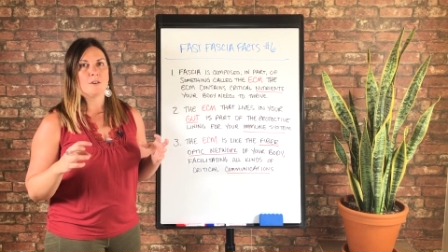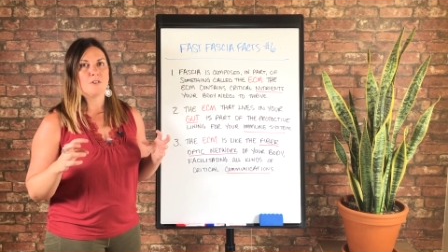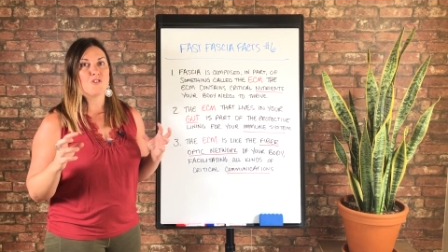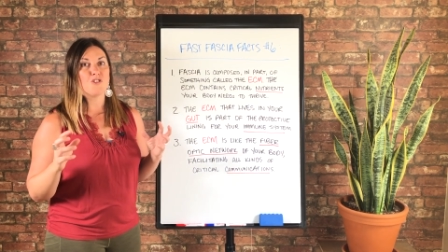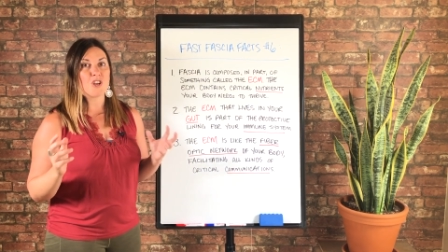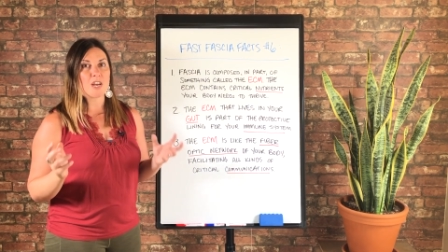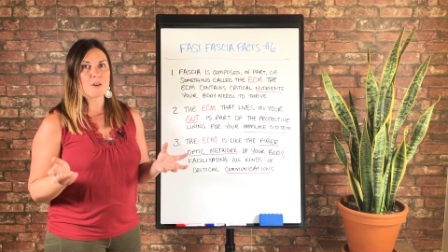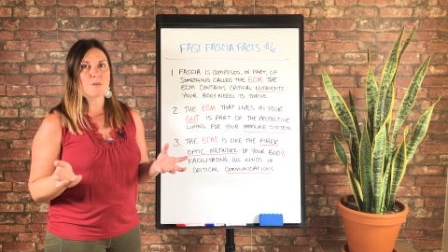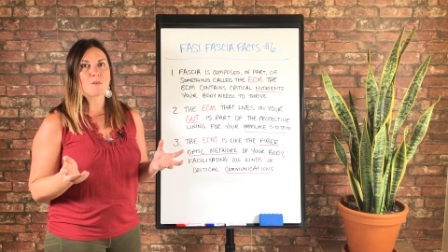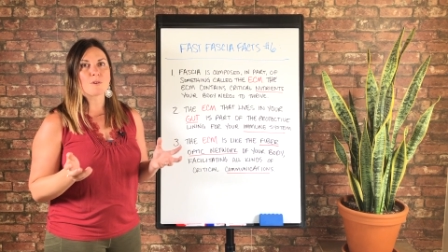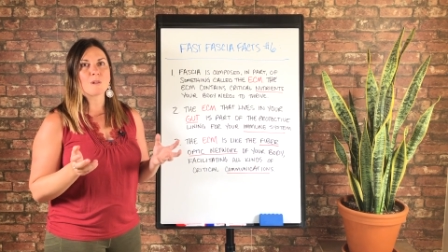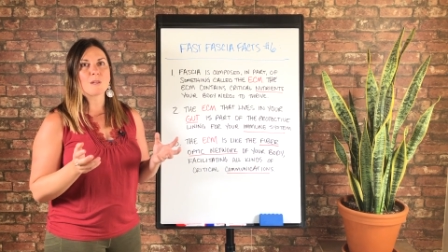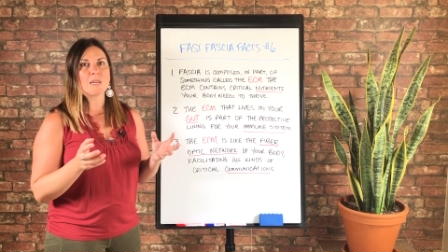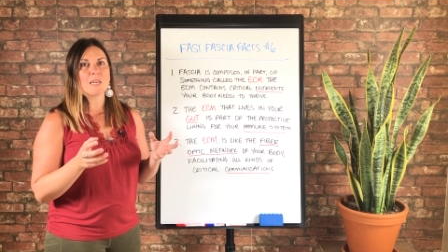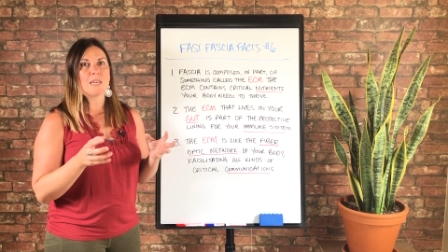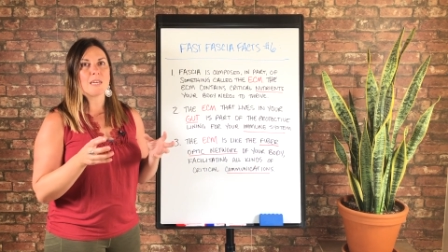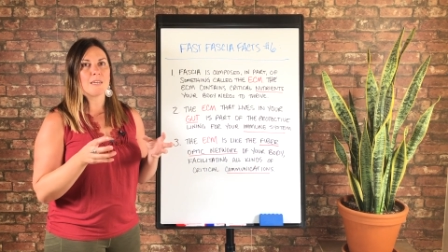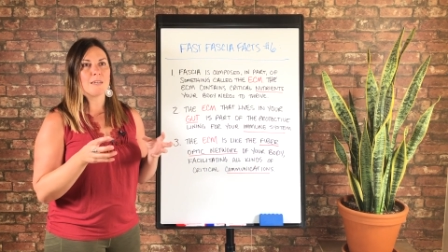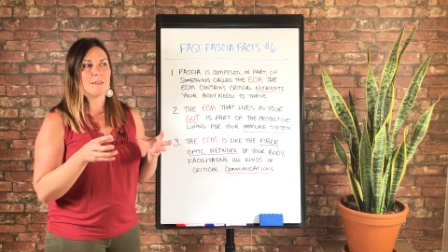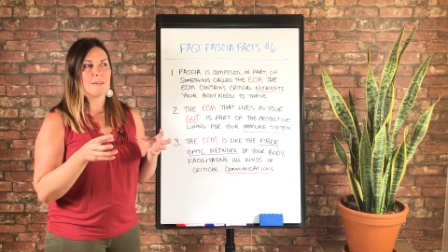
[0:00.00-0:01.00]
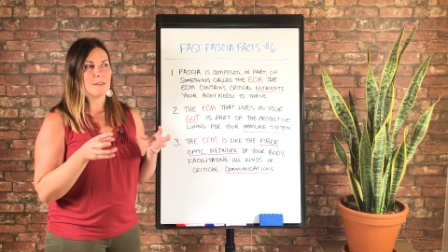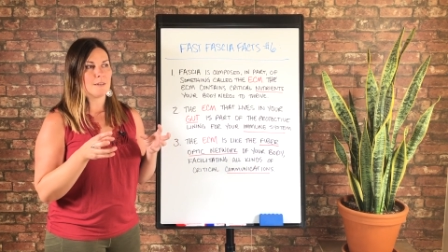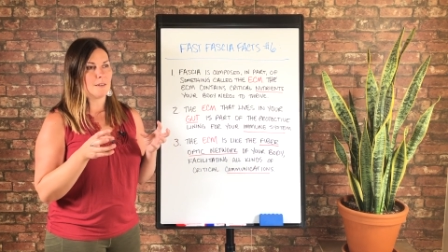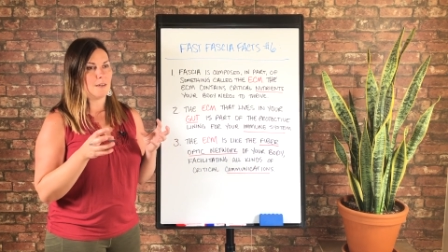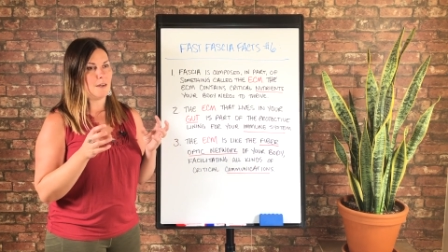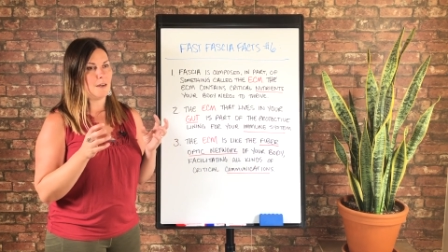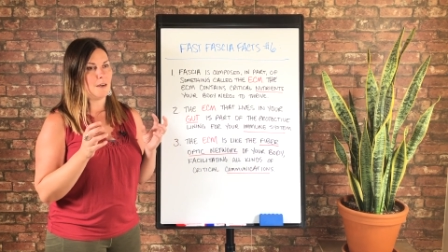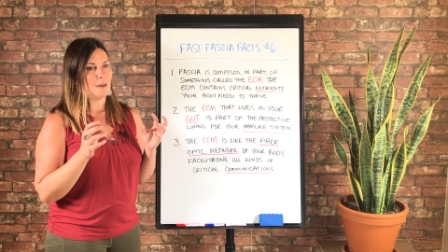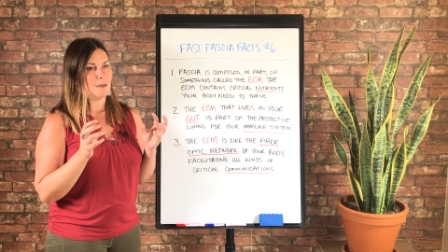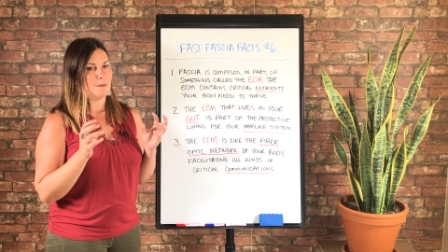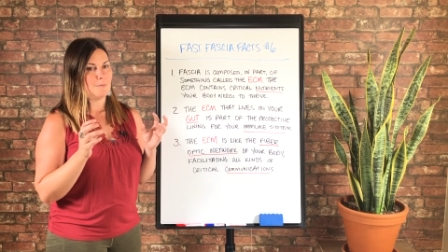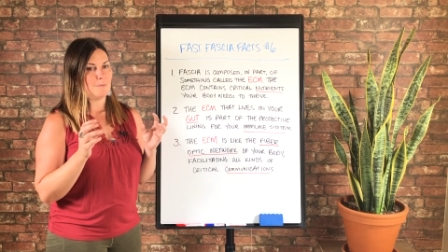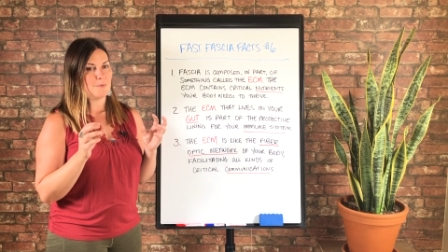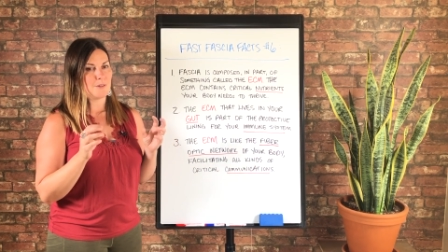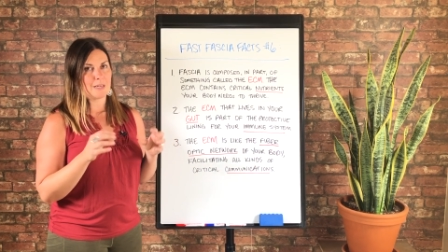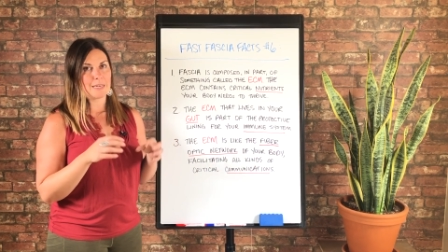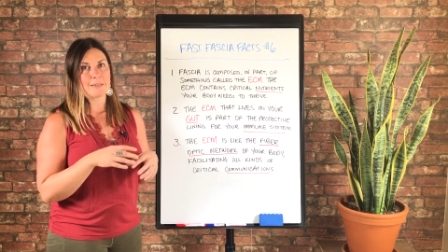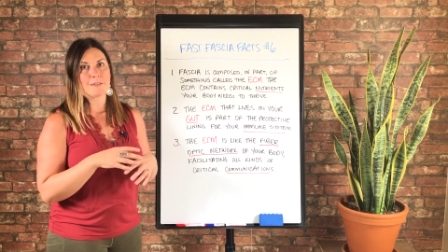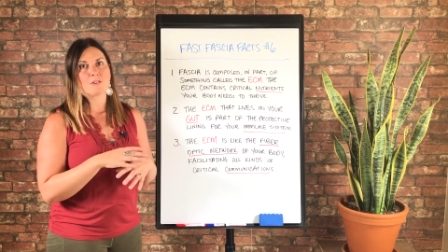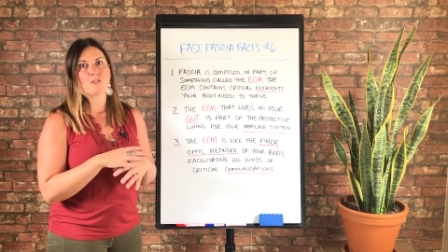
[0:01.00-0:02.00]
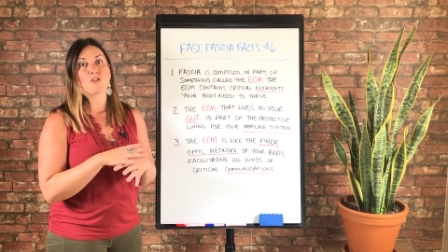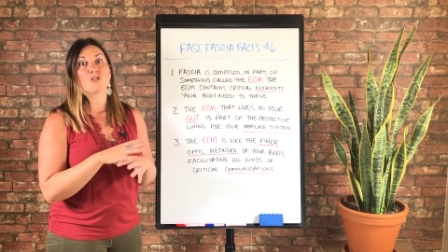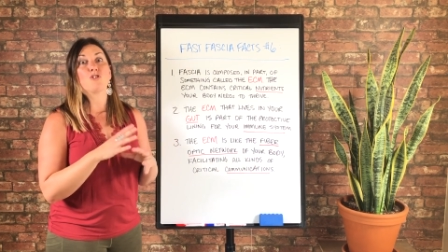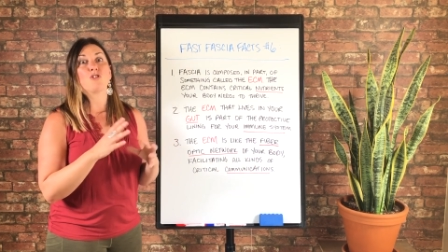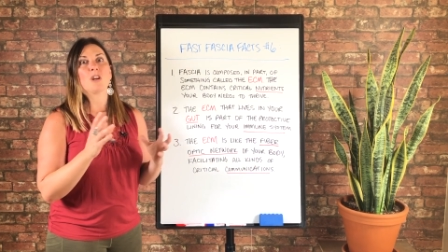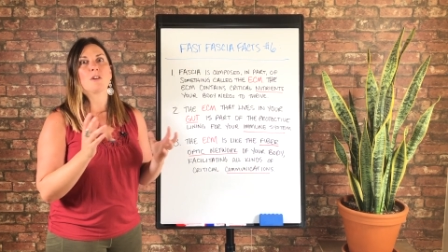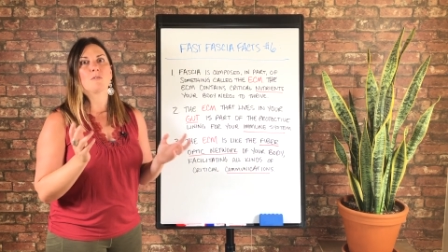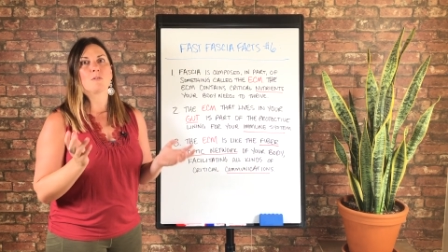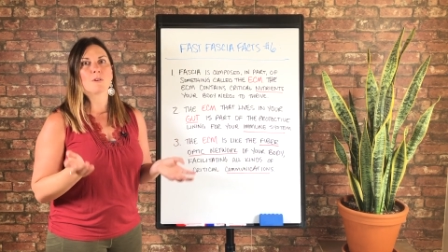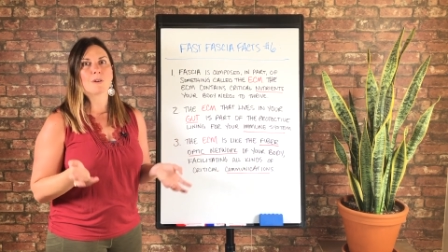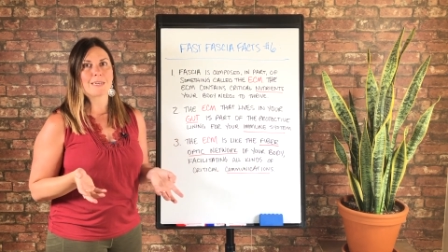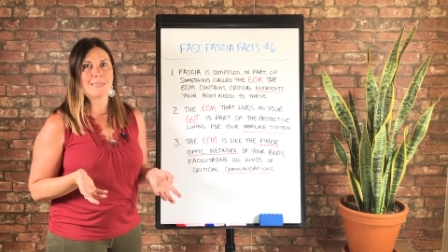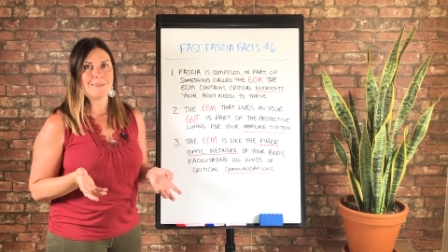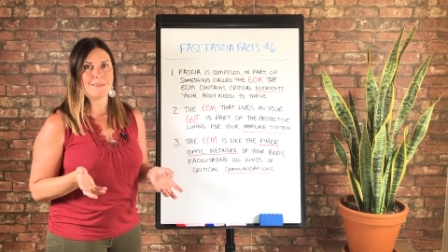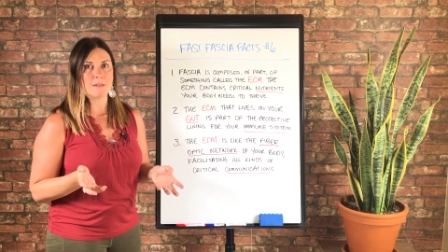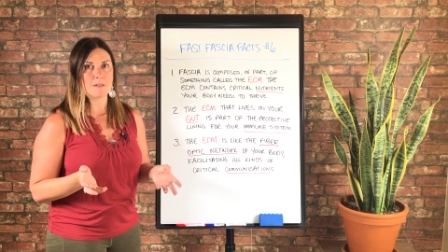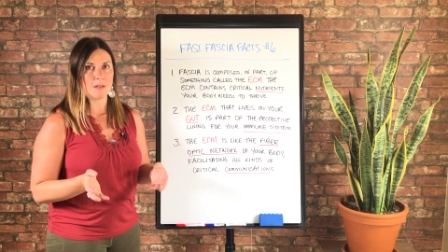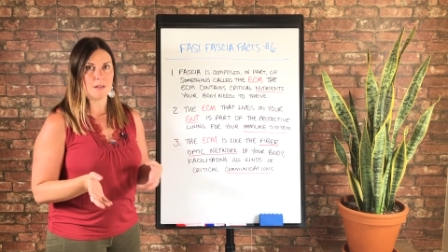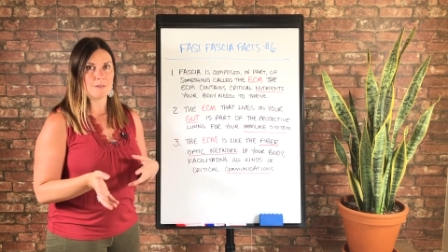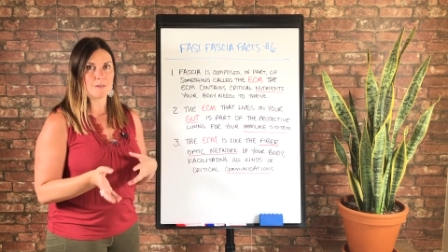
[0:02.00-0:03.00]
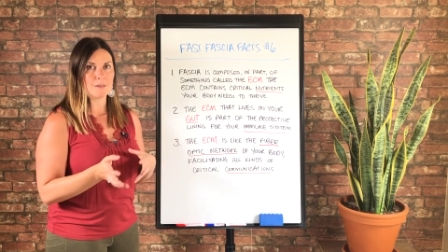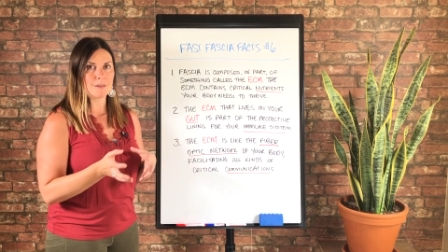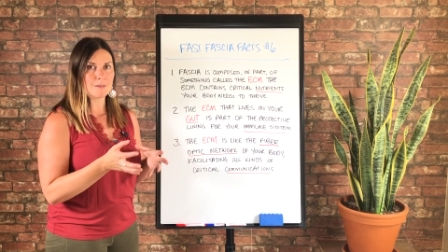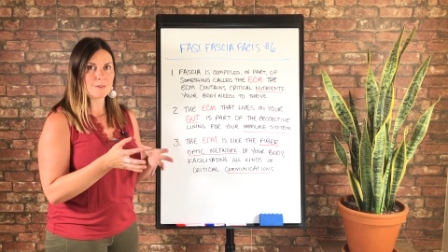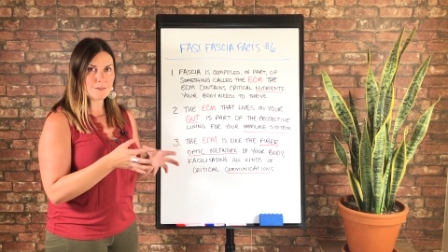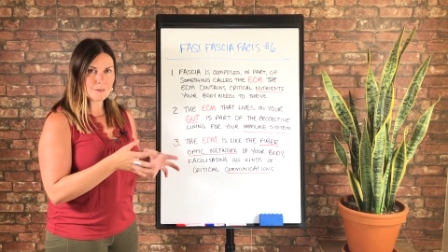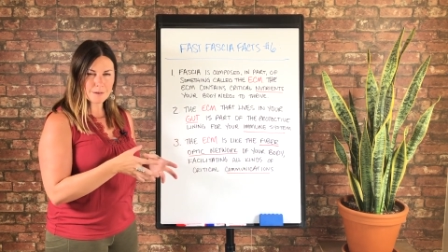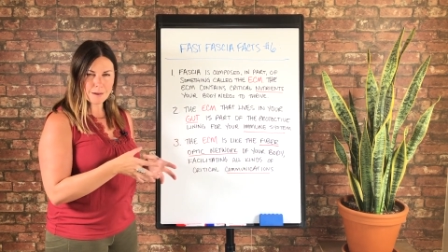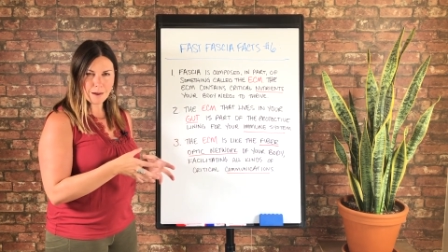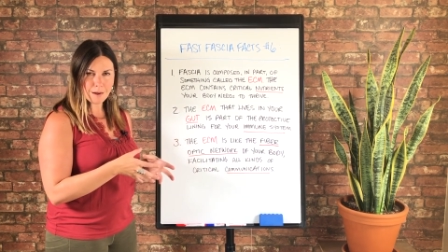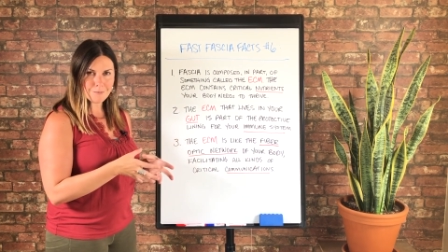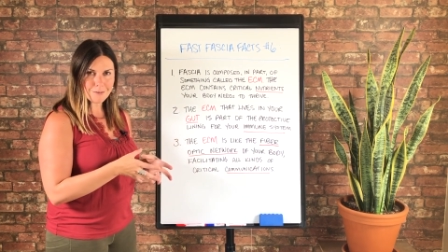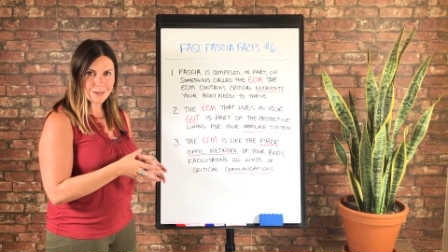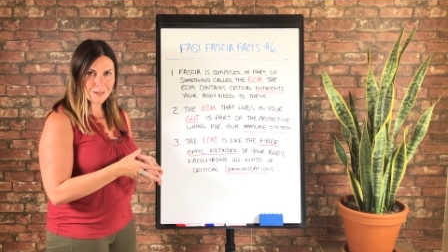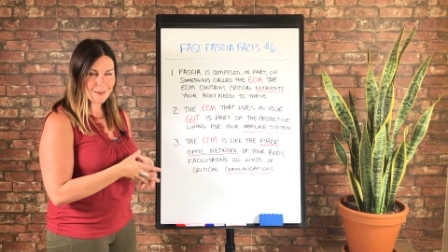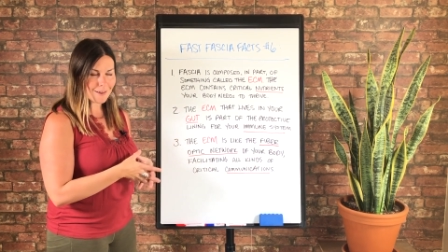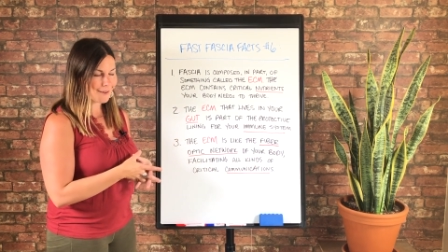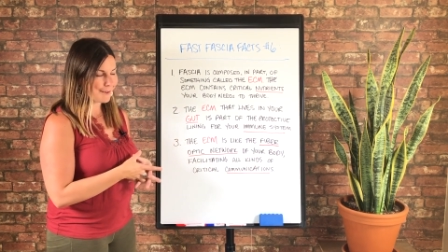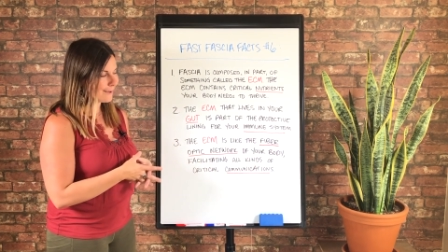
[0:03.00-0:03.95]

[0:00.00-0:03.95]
generally um, like there's a general consensus of it